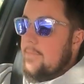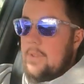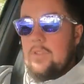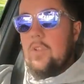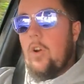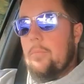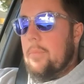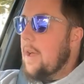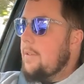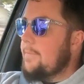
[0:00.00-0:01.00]
It's not,
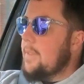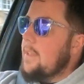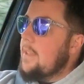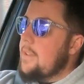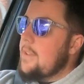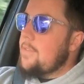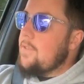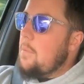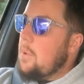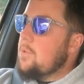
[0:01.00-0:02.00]
but
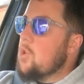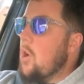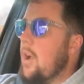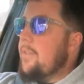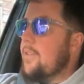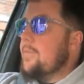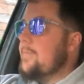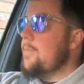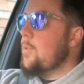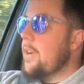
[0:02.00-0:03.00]
front wheel drive,
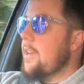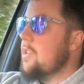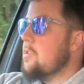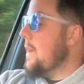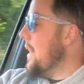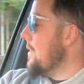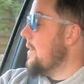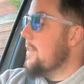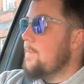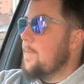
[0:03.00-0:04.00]
what can you expect?
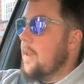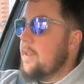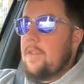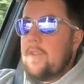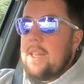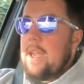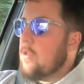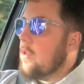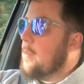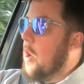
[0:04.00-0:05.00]
I don't know if you can
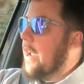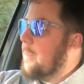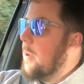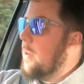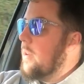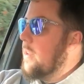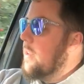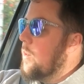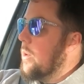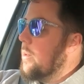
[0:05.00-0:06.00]
hear it on the mic, but
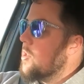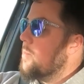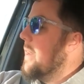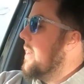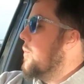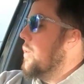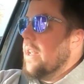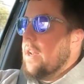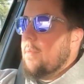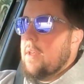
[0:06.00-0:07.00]
we were spinning a
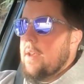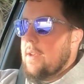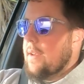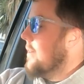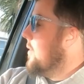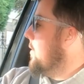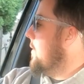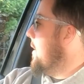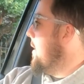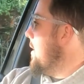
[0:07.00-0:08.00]
wheel up there
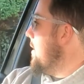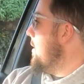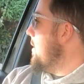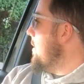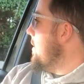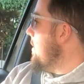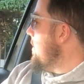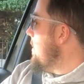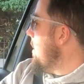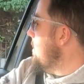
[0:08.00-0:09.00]
on the
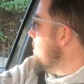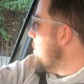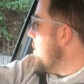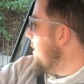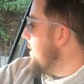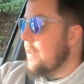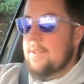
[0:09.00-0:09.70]
inside.